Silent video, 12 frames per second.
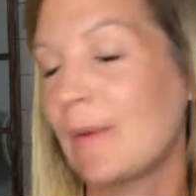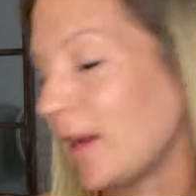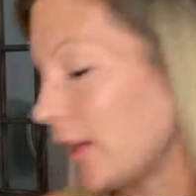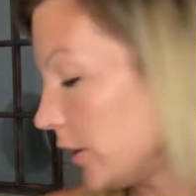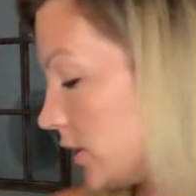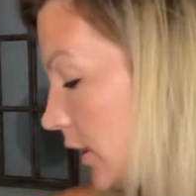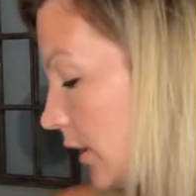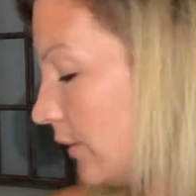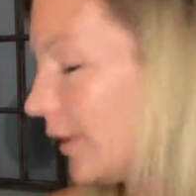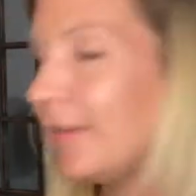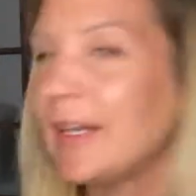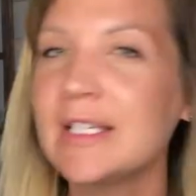water too.
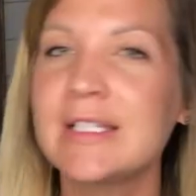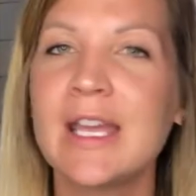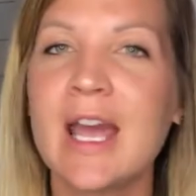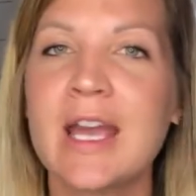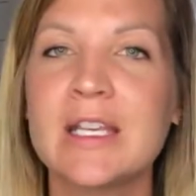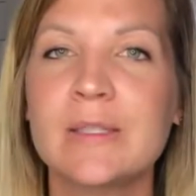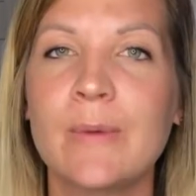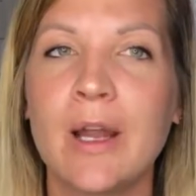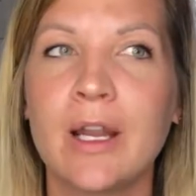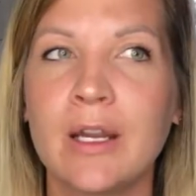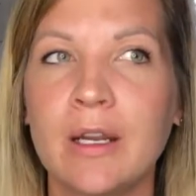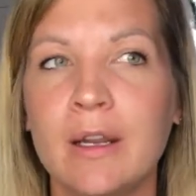And when I say ice
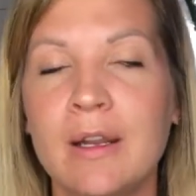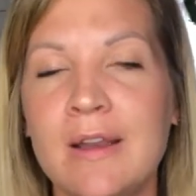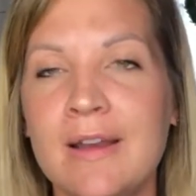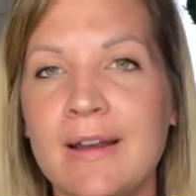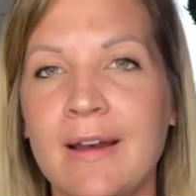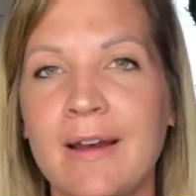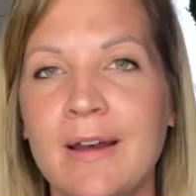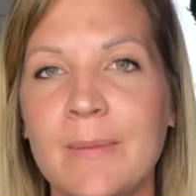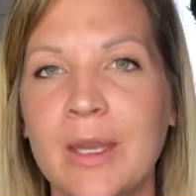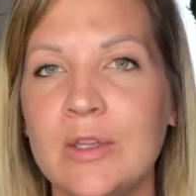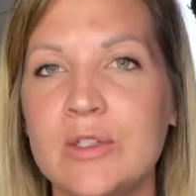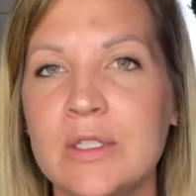water,
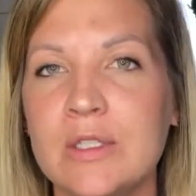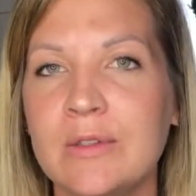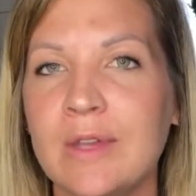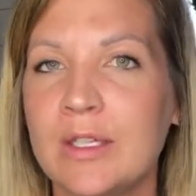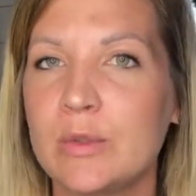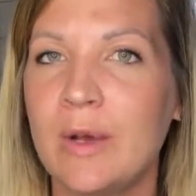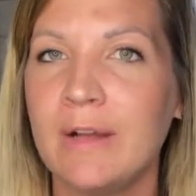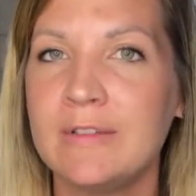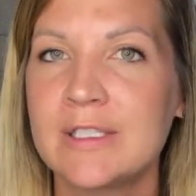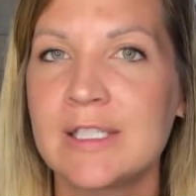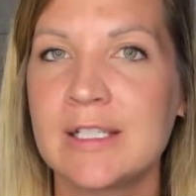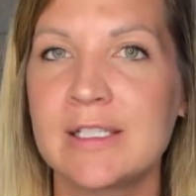I usually do like 12
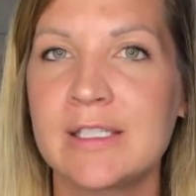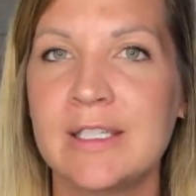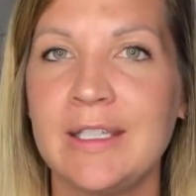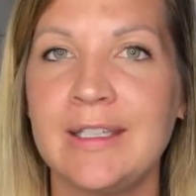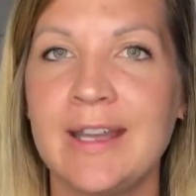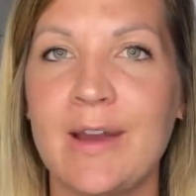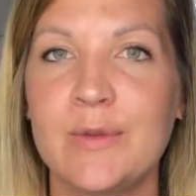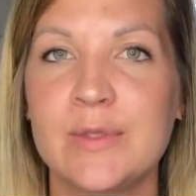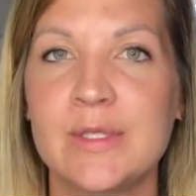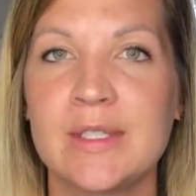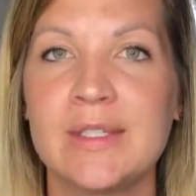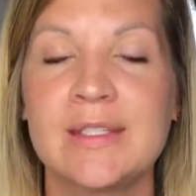to 16
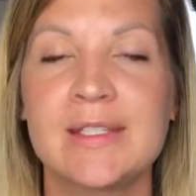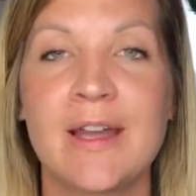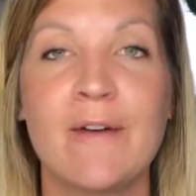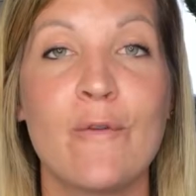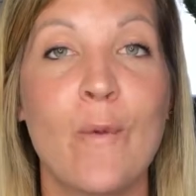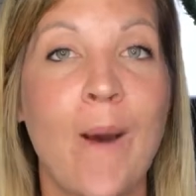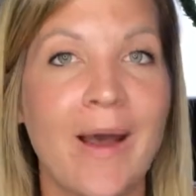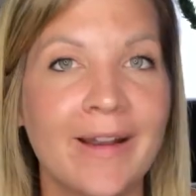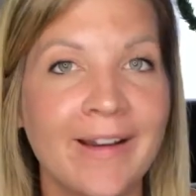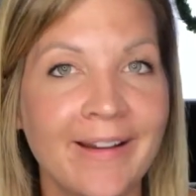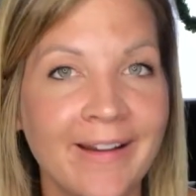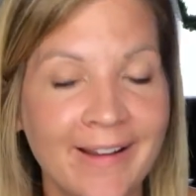ounces of
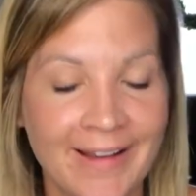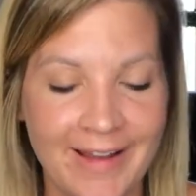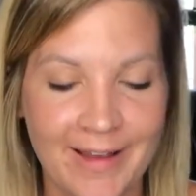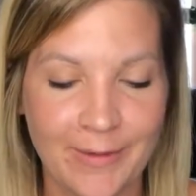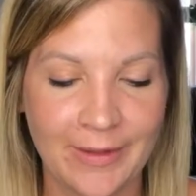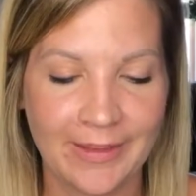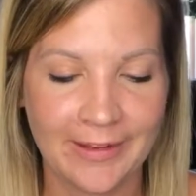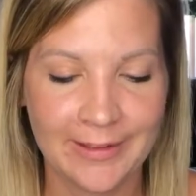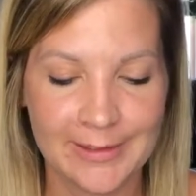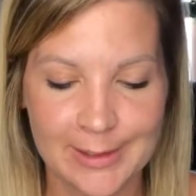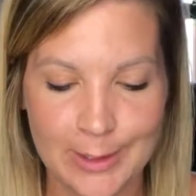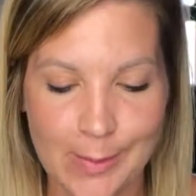water with a
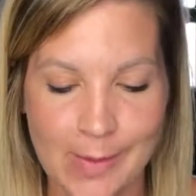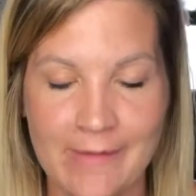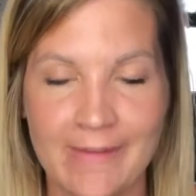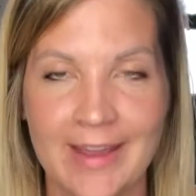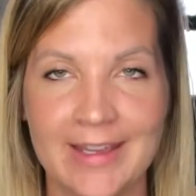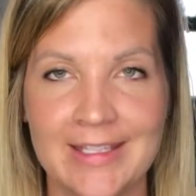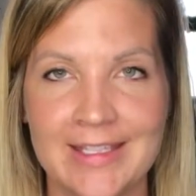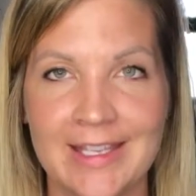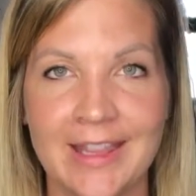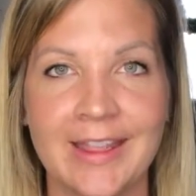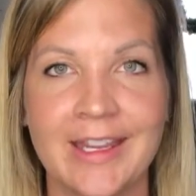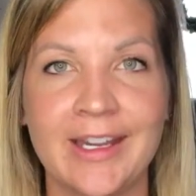good scoop of ice
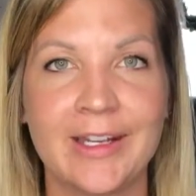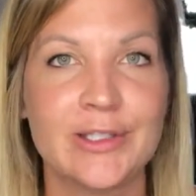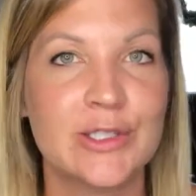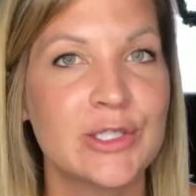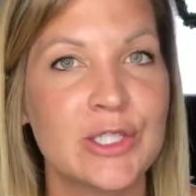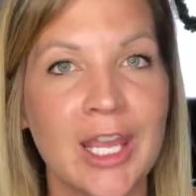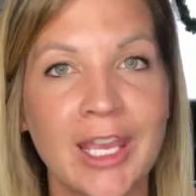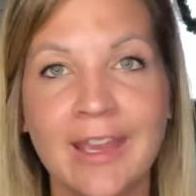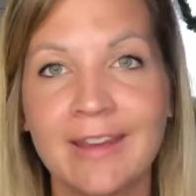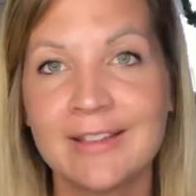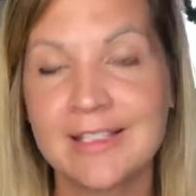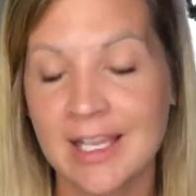in there, and just shake
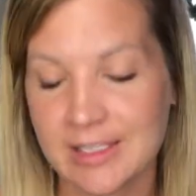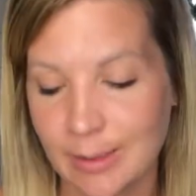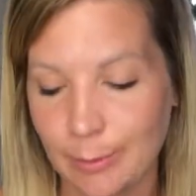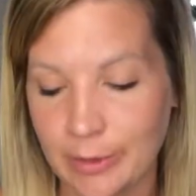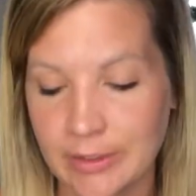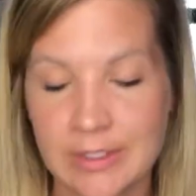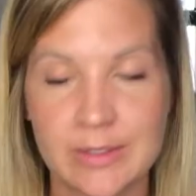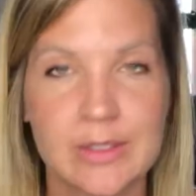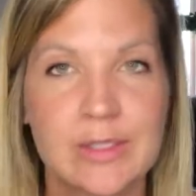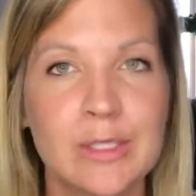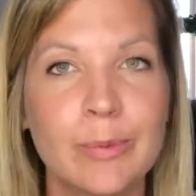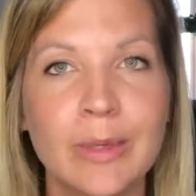it. It's that simple. So
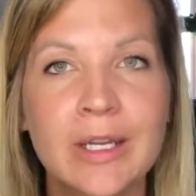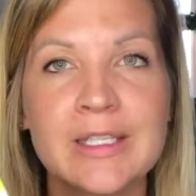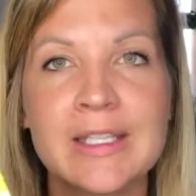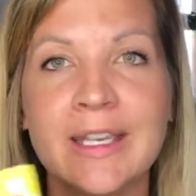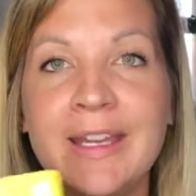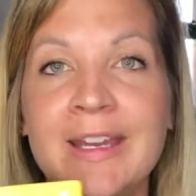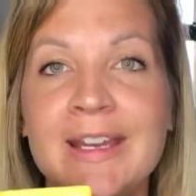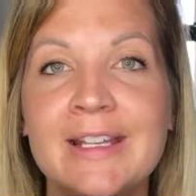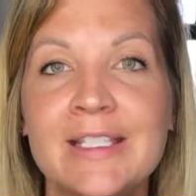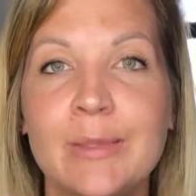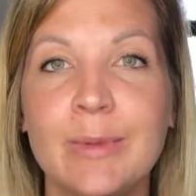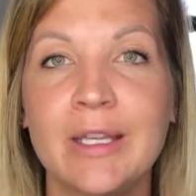it's super easy
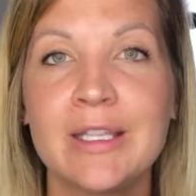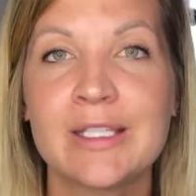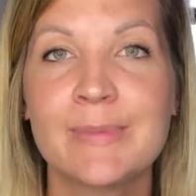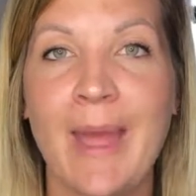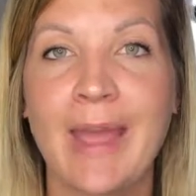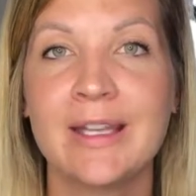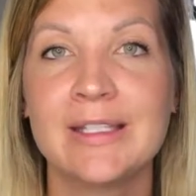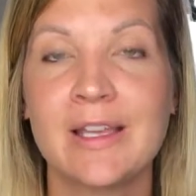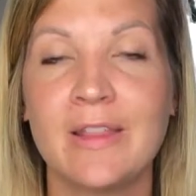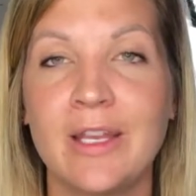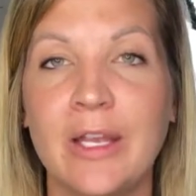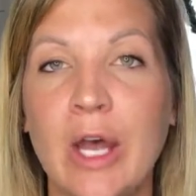to bring these packets
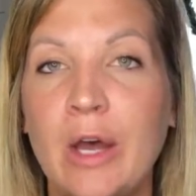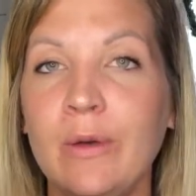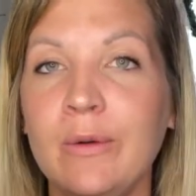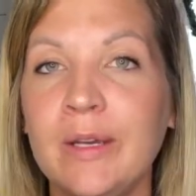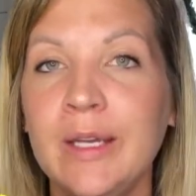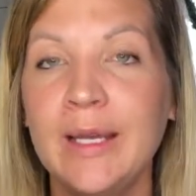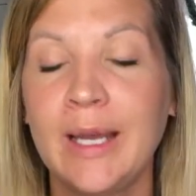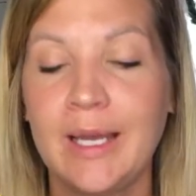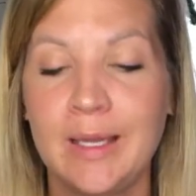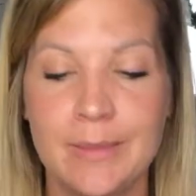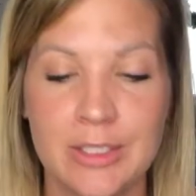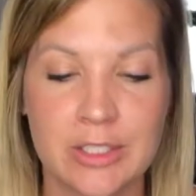on the go
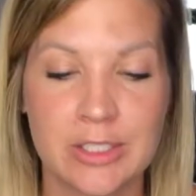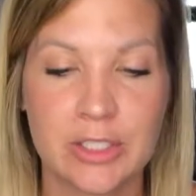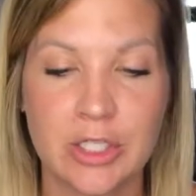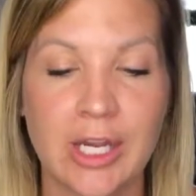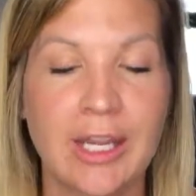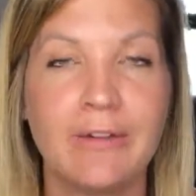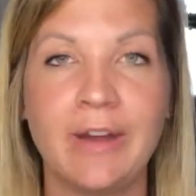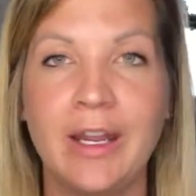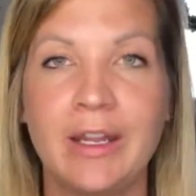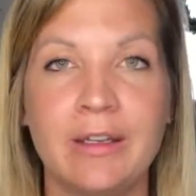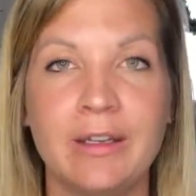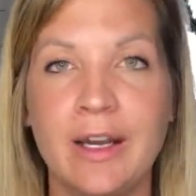and just shake it
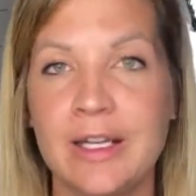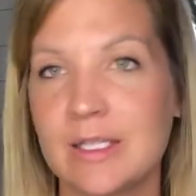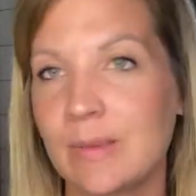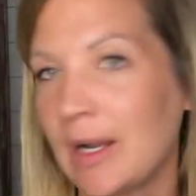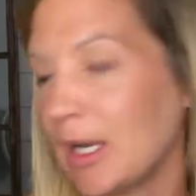right in your ice